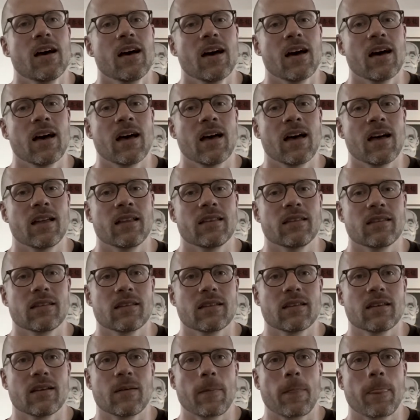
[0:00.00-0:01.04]
And
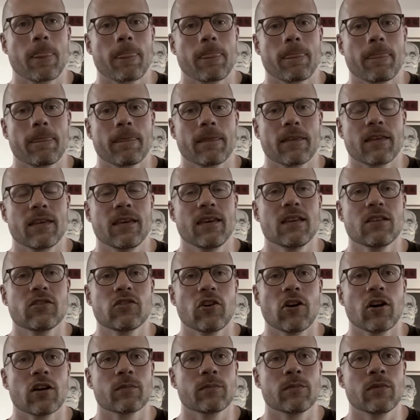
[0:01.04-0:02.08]
he
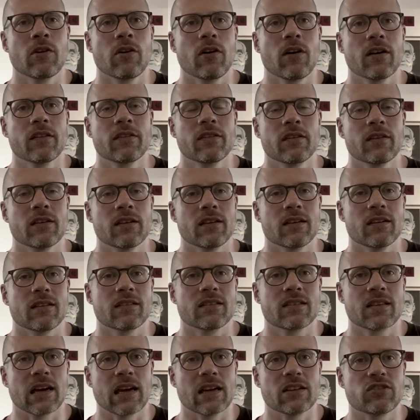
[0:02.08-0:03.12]
taught me all the
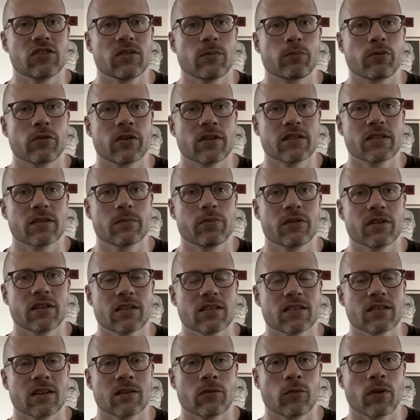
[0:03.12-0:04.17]
Taiji
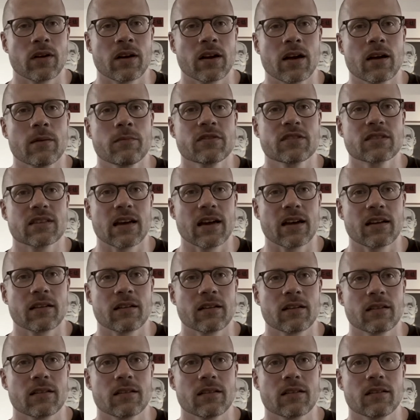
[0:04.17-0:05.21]
principles. And when I'm
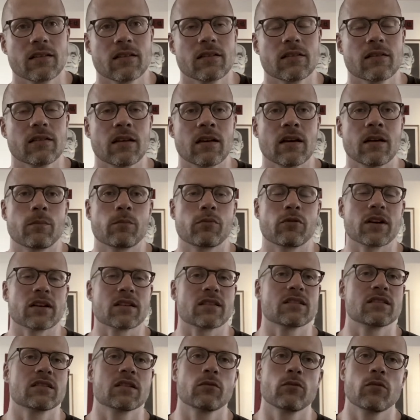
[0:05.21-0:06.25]
starting
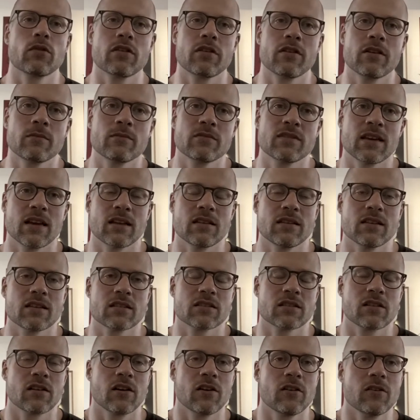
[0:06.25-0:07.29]
practicing with him 10 years
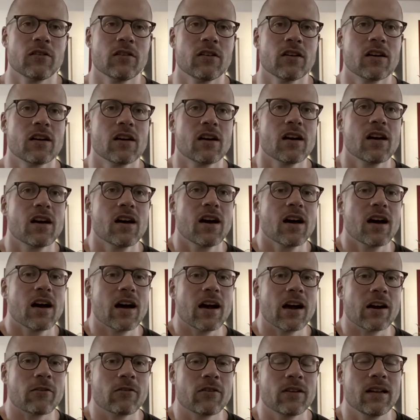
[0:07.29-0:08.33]
ago,
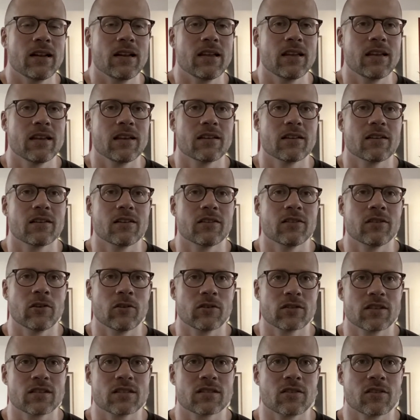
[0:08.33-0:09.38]
I really
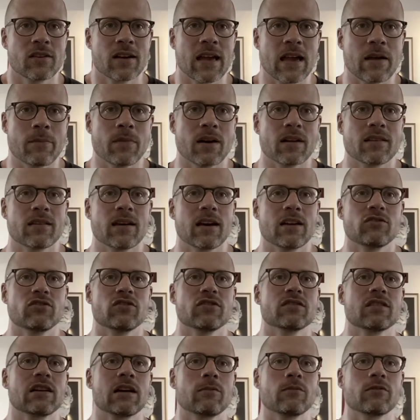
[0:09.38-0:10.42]
noticed, okay, my Taiji
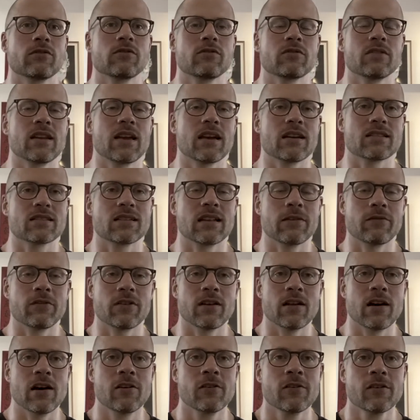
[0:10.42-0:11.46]
is coming to next level
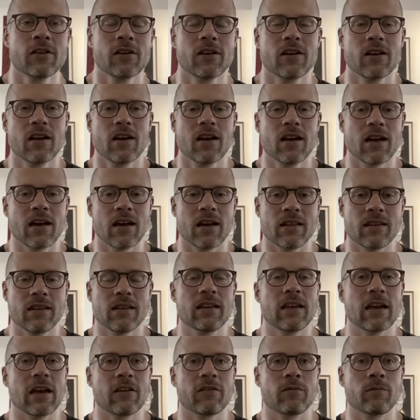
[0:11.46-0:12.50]
now. And
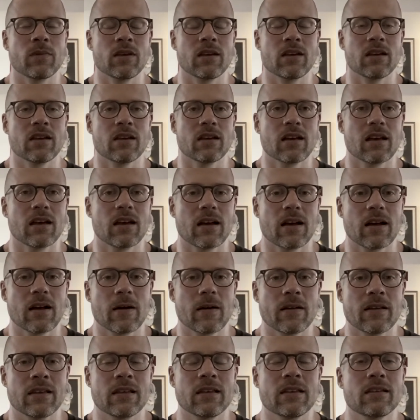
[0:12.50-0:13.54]

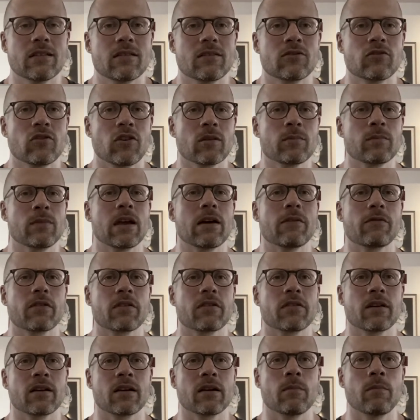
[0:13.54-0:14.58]
he taught me
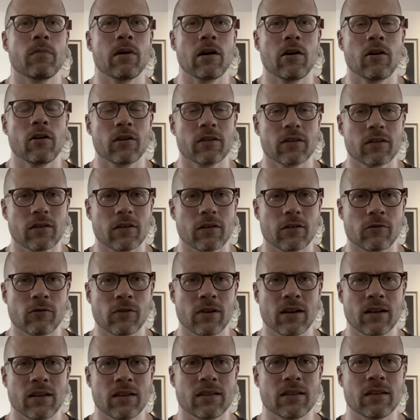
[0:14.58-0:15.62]
everything about
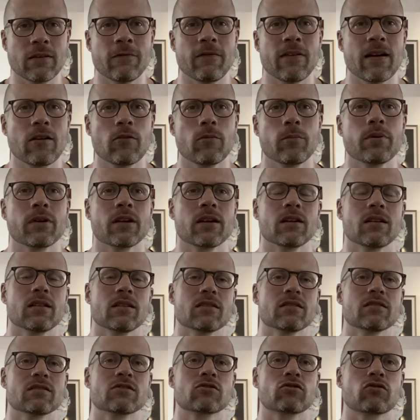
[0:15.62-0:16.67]
really developing
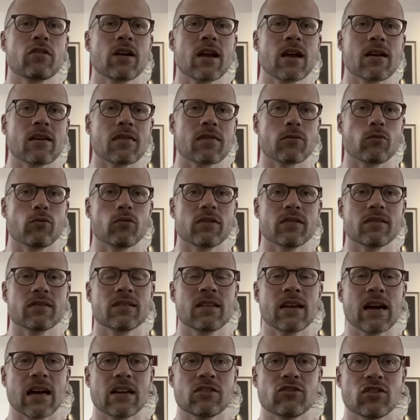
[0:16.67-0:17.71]
strength with
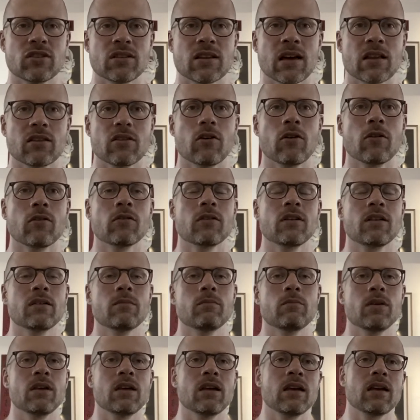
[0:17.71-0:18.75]
Taiji, not only
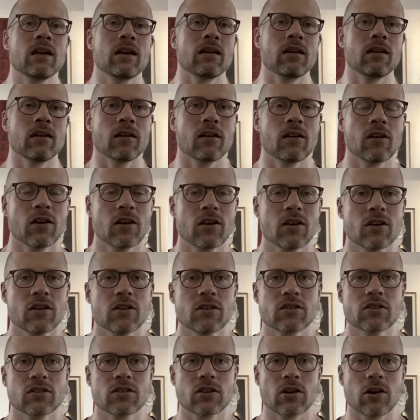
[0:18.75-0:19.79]
being
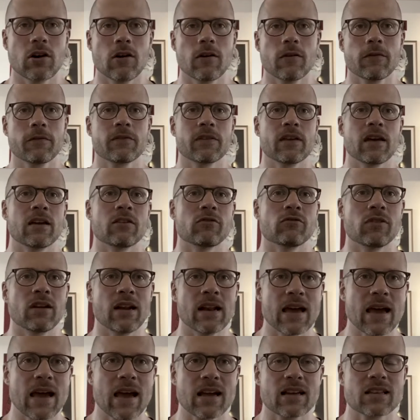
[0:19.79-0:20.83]
soft and
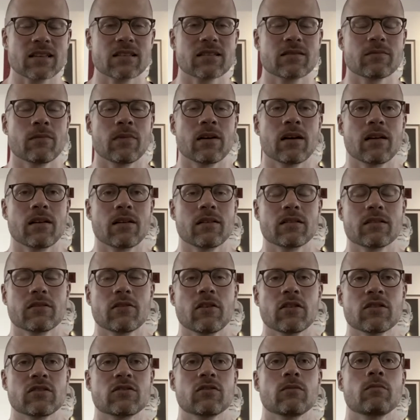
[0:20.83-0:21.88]
relaxed, but
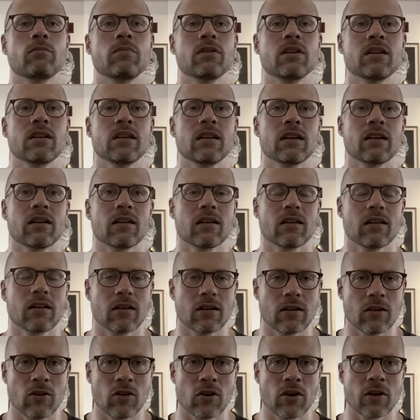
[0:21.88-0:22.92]
also building
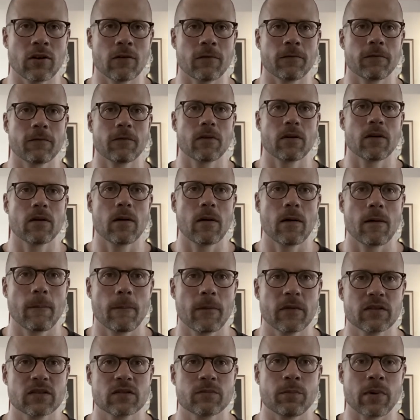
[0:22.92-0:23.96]
a lot of
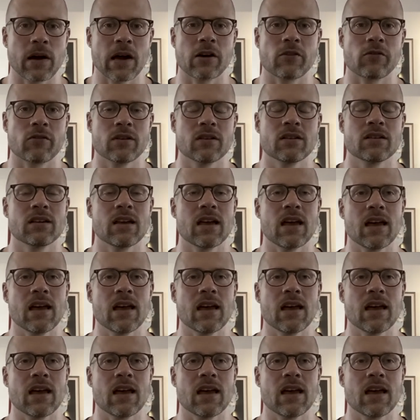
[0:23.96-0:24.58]
spiral